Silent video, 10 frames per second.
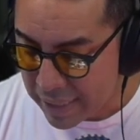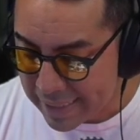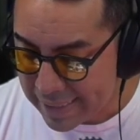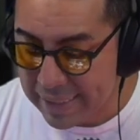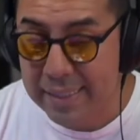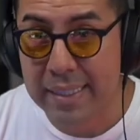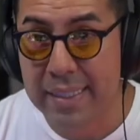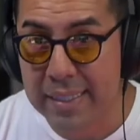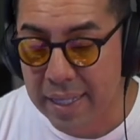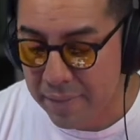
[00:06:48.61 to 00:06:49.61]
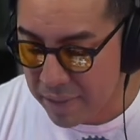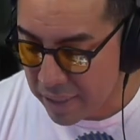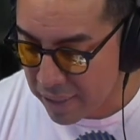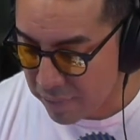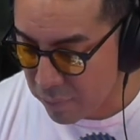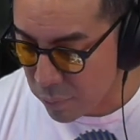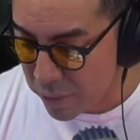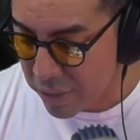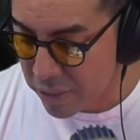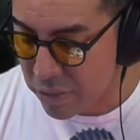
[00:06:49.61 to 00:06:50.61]
67 out of
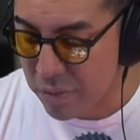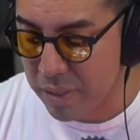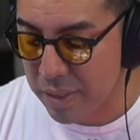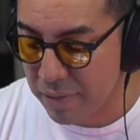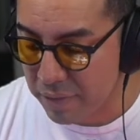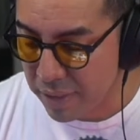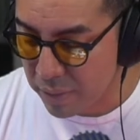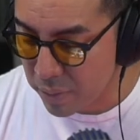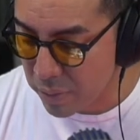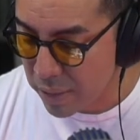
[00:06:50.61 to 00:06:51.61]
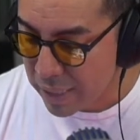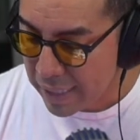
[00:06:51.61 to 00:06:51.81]
100 available,